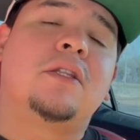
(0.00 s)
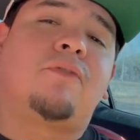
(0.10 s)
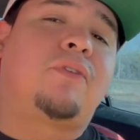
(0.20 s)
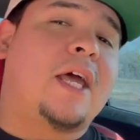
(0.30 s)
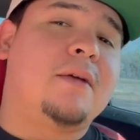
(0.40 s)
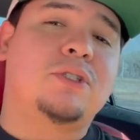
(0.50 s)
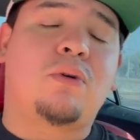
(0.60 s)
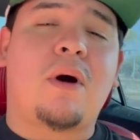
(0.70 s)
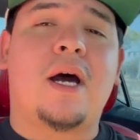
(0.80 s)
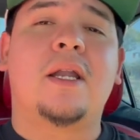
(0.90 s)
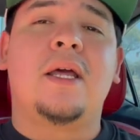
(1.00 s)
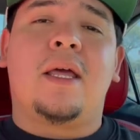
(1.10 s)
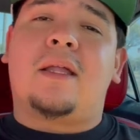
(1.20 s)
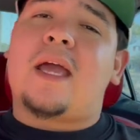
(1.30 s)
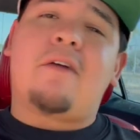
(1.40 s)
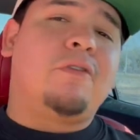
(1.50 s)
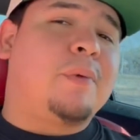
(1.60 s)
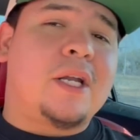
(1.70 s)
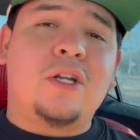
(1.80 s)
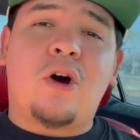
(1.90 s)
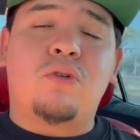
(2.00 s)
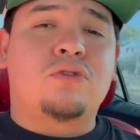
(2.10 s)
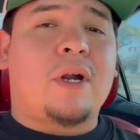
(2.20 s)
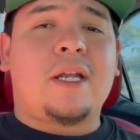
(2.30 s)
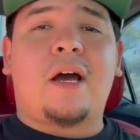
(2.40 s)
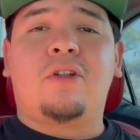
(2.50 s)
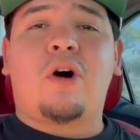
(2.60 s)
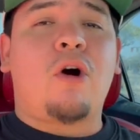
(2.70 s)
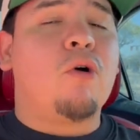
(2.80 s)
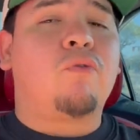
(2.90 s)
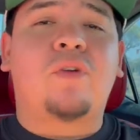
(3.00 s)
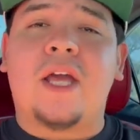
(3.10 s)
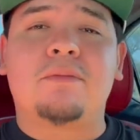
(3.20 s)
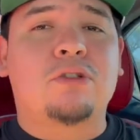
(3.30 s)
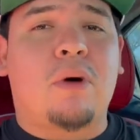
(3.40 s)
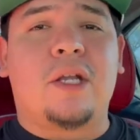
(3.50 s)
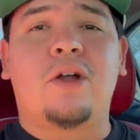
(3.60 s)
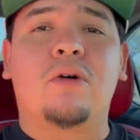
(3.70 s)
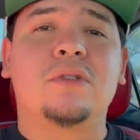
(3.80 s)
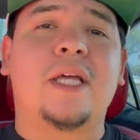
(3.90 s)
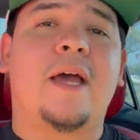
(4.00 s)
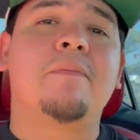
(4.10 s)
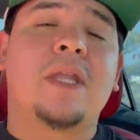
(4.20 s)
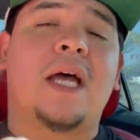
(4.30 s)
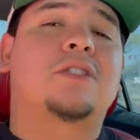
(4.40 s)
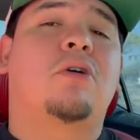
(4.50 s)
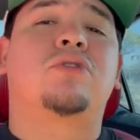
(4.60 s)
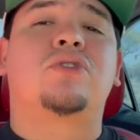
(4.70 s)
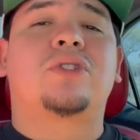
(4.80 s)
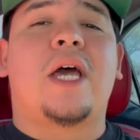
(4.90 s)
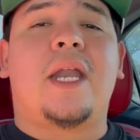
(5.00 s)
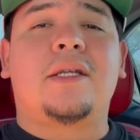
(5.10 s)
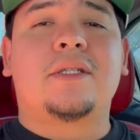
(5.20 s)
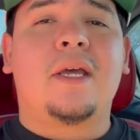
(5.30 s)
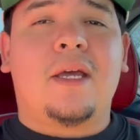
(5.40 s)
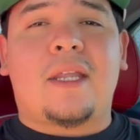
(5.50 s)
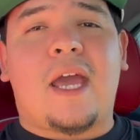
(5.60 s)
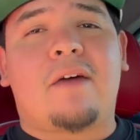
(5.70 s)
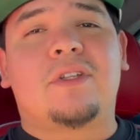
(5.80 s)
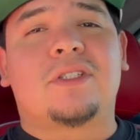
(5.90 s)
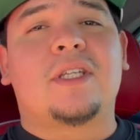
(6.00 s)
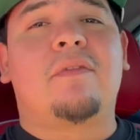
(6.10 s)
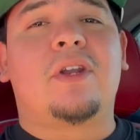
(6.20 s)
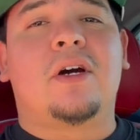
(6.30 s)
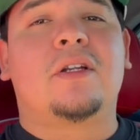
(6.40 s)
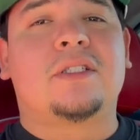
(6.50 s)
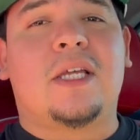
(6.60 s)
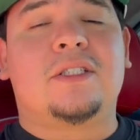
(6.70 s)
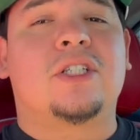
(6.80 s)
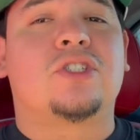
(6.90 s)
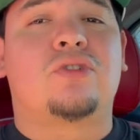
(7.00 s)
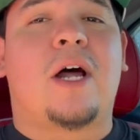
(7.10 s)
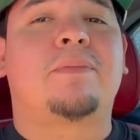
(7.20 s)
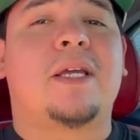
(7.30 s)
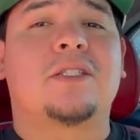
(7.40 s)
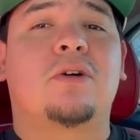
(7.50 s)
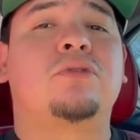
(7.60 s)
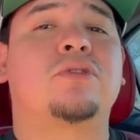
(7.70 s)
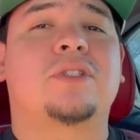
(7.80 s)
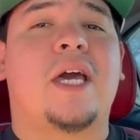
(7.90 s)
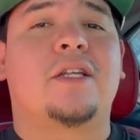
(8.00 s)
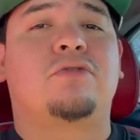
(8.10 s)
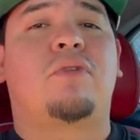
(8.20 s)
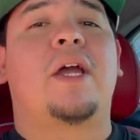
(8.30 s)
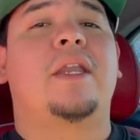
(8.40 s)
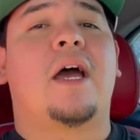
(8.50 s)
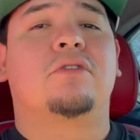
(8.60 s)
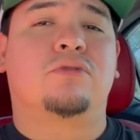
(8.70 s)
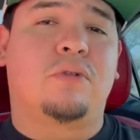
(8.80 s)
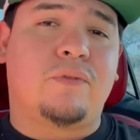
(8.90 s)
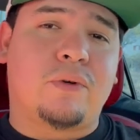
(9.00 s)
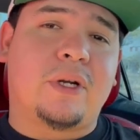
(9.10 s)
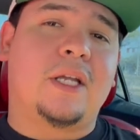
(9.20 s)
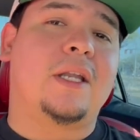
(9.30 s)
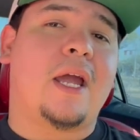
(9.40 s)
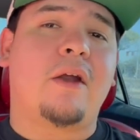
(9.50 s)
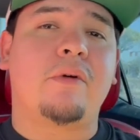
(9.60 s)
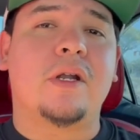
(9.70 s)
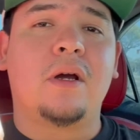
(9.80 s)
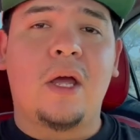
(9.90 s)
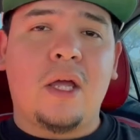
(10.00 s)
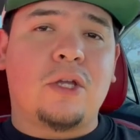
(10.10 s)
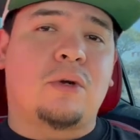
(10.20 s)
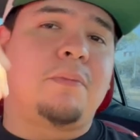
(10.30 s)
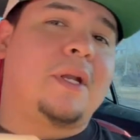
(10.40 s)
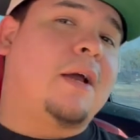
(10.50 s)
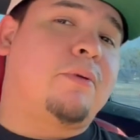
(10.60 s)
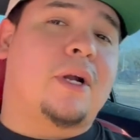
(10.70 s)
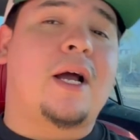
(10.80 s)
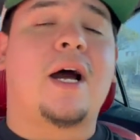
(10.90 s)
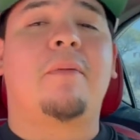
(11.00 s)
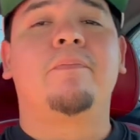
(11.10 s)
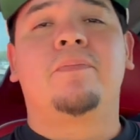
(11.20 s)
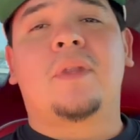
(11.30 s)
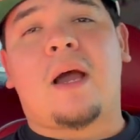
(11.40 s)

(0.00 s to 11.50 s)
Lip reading: the Flame Squad, everybody knows right now, the whole Flame Squad knows that at Social Status, they have the 700s that just dropped at Social Status right now. So if you were in the area, you would have been able to cop. I'm